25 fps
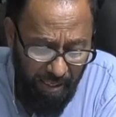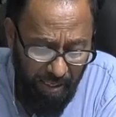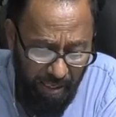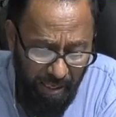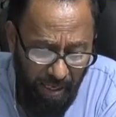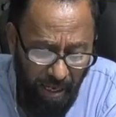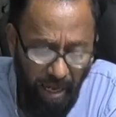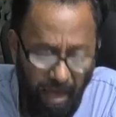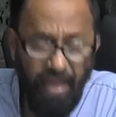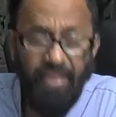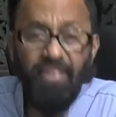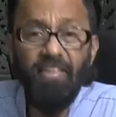
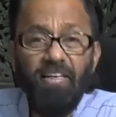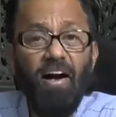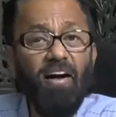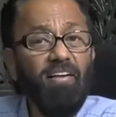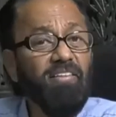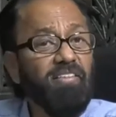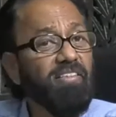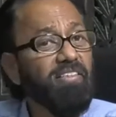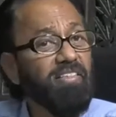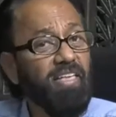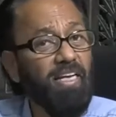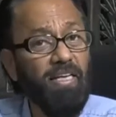I
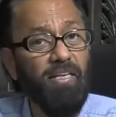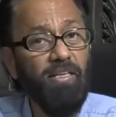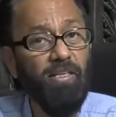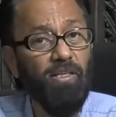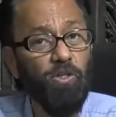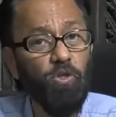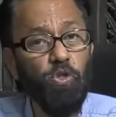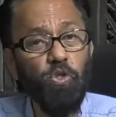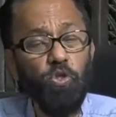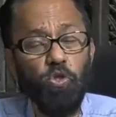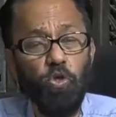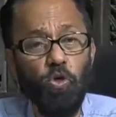can't tell a
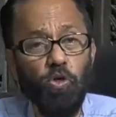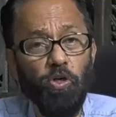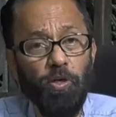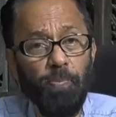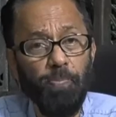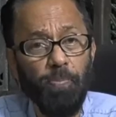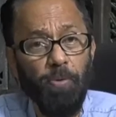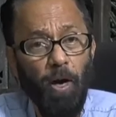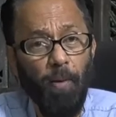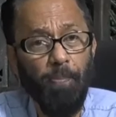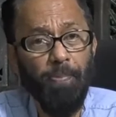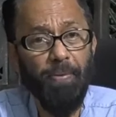story
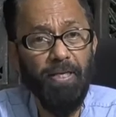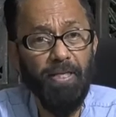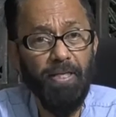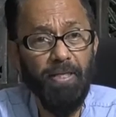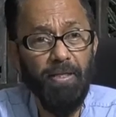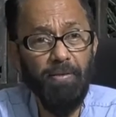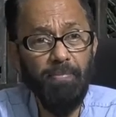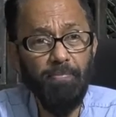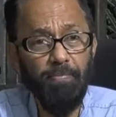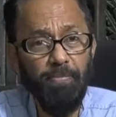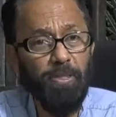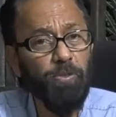
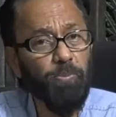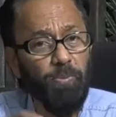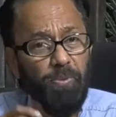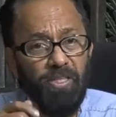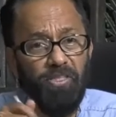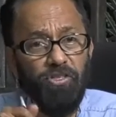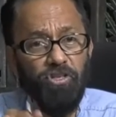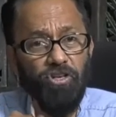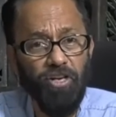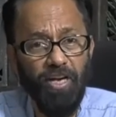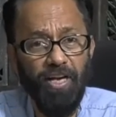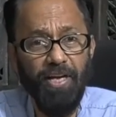properly, but will
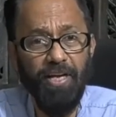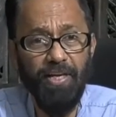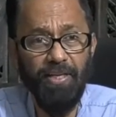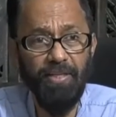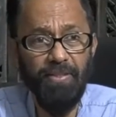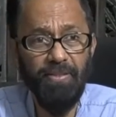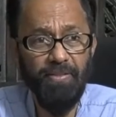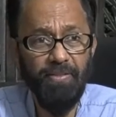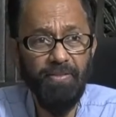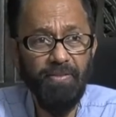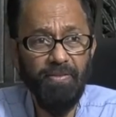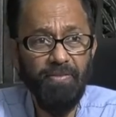try.
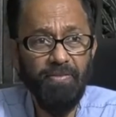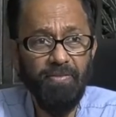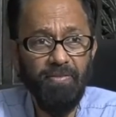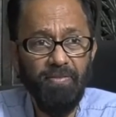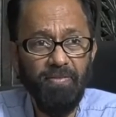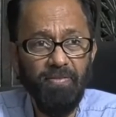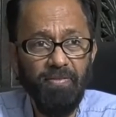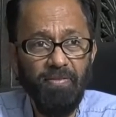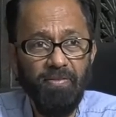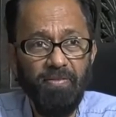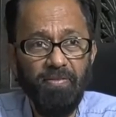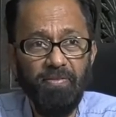
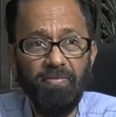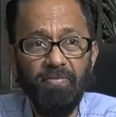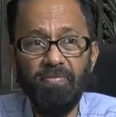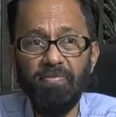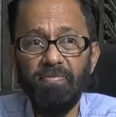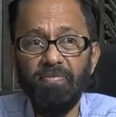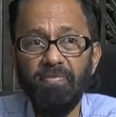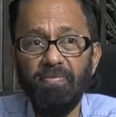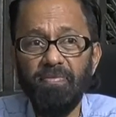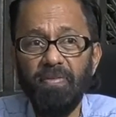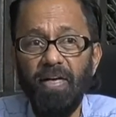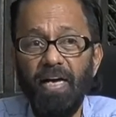
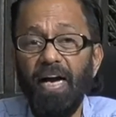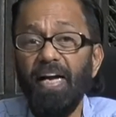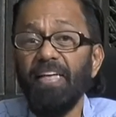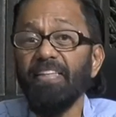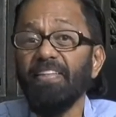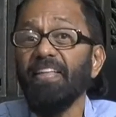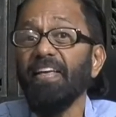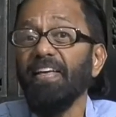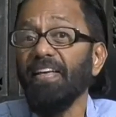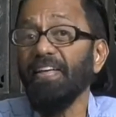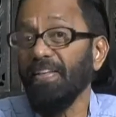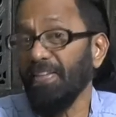I
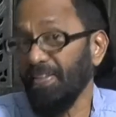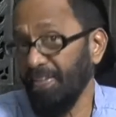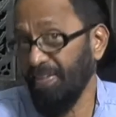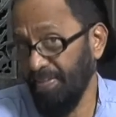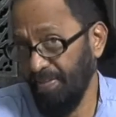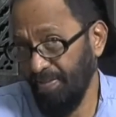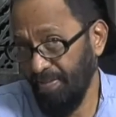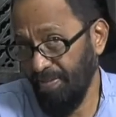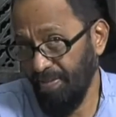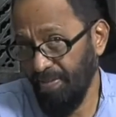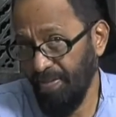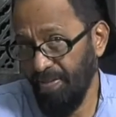think
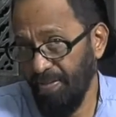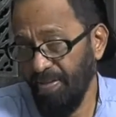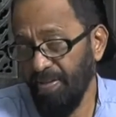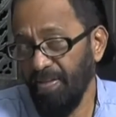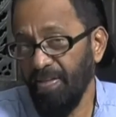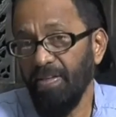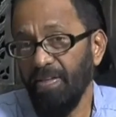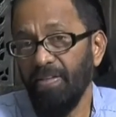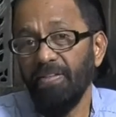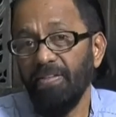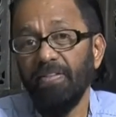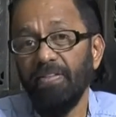
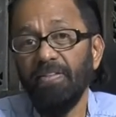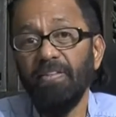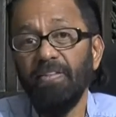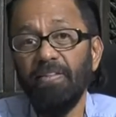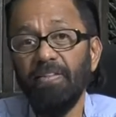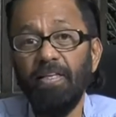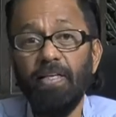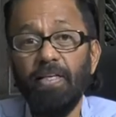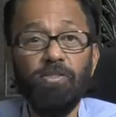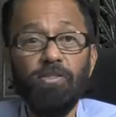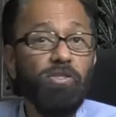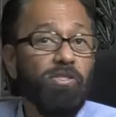
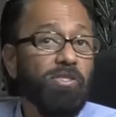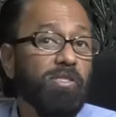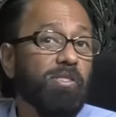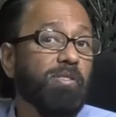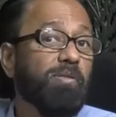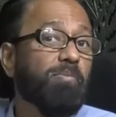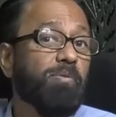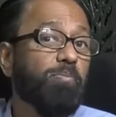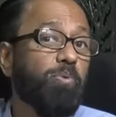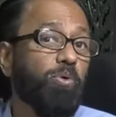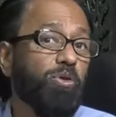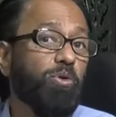that's
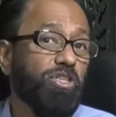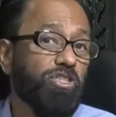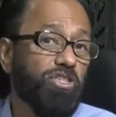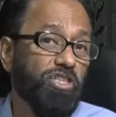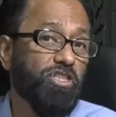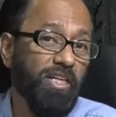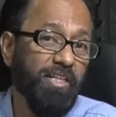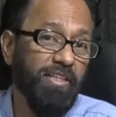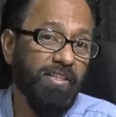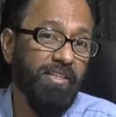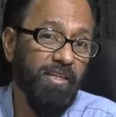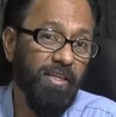Puri
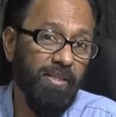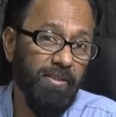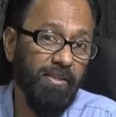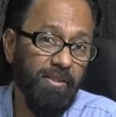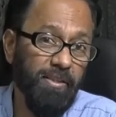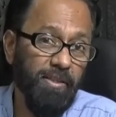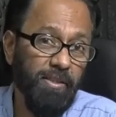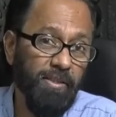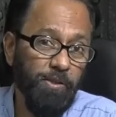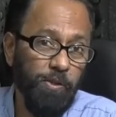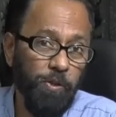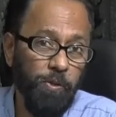Jagannadh
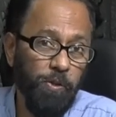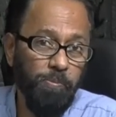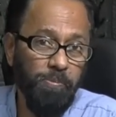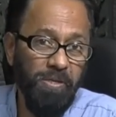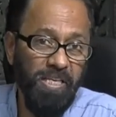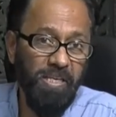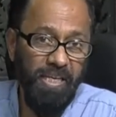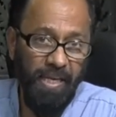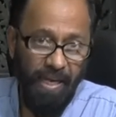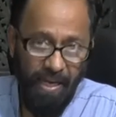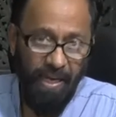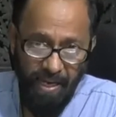
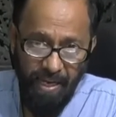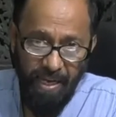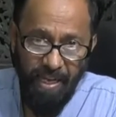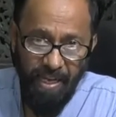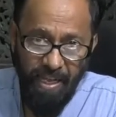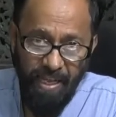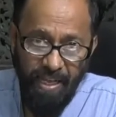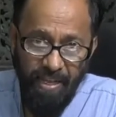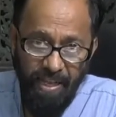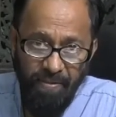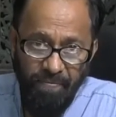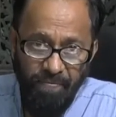speaking.
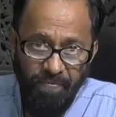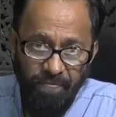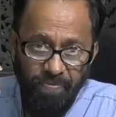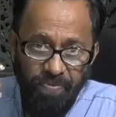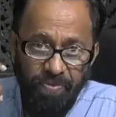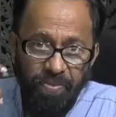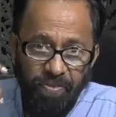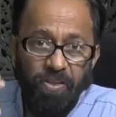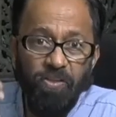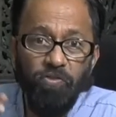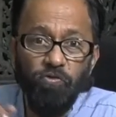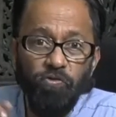
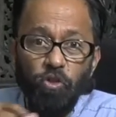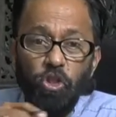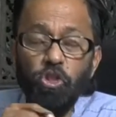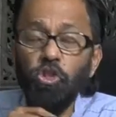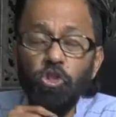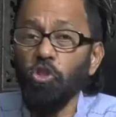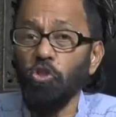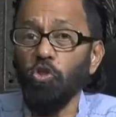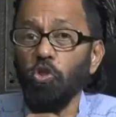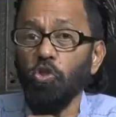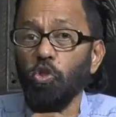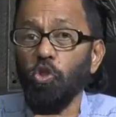This
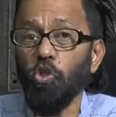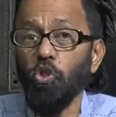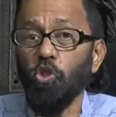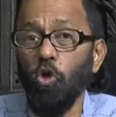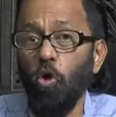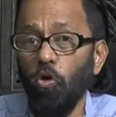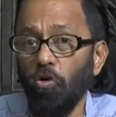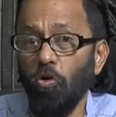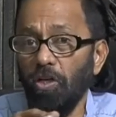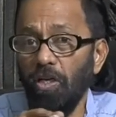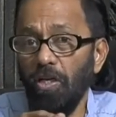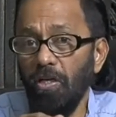is a
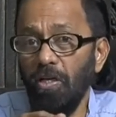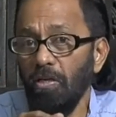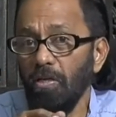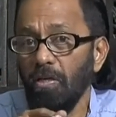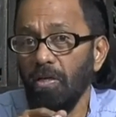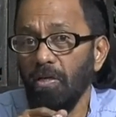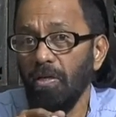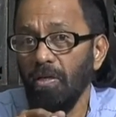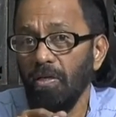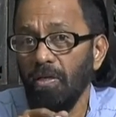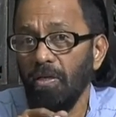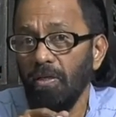story
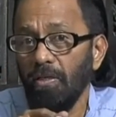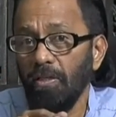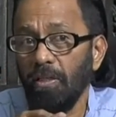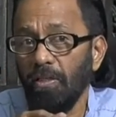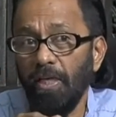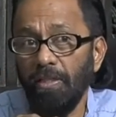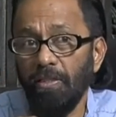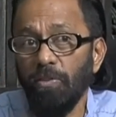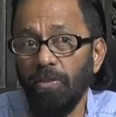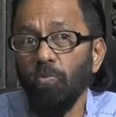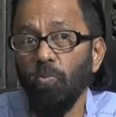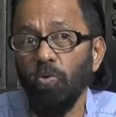
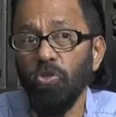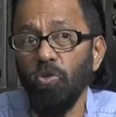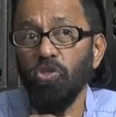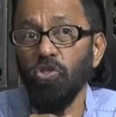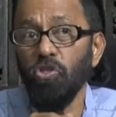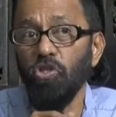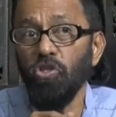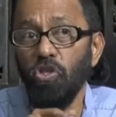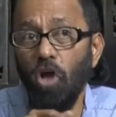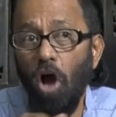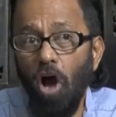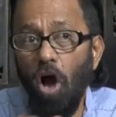that was
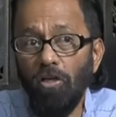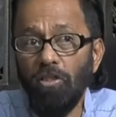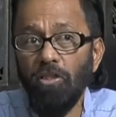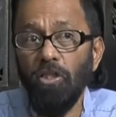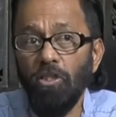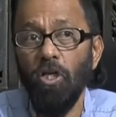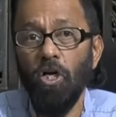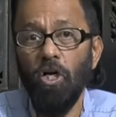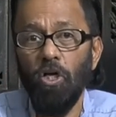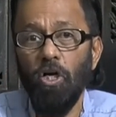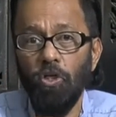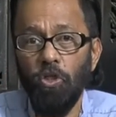not
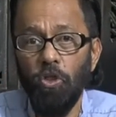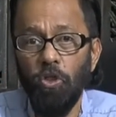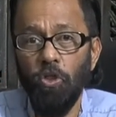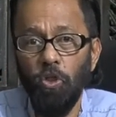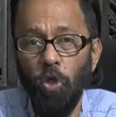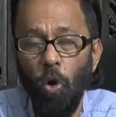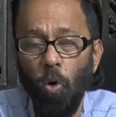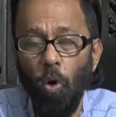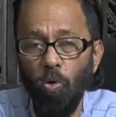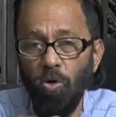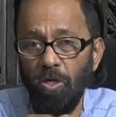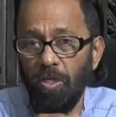
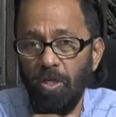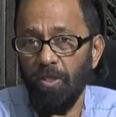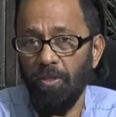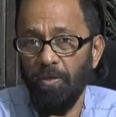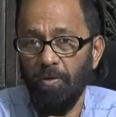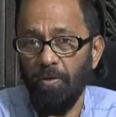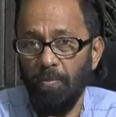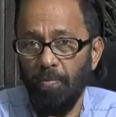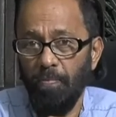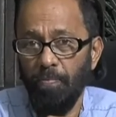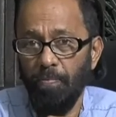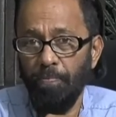told
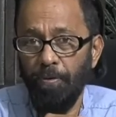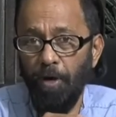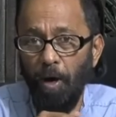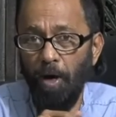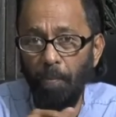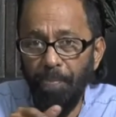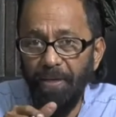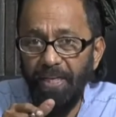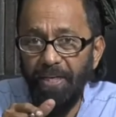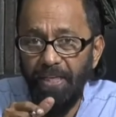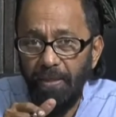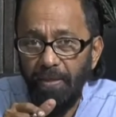
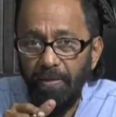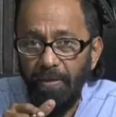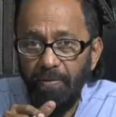properly.